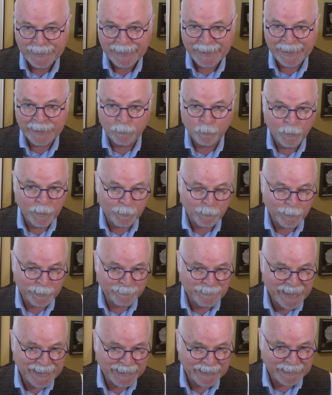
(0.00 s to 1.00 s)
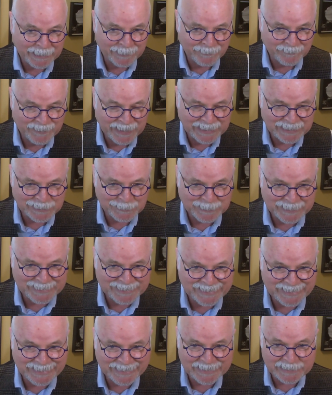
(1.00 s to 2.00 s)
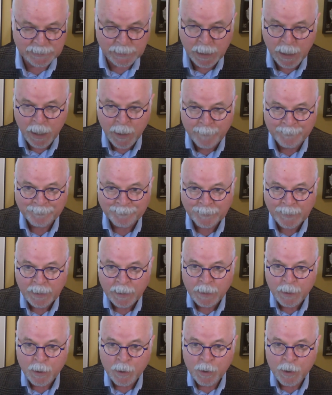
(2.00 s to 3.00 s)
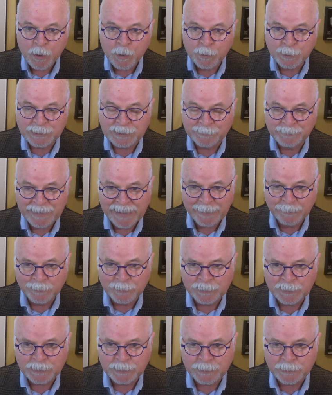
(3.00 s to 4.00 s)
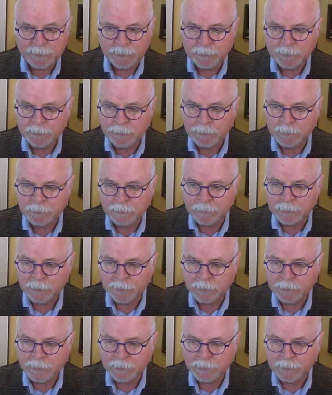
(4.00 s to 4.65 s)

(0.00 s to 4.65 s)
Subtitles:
and where we're making investments is to be able to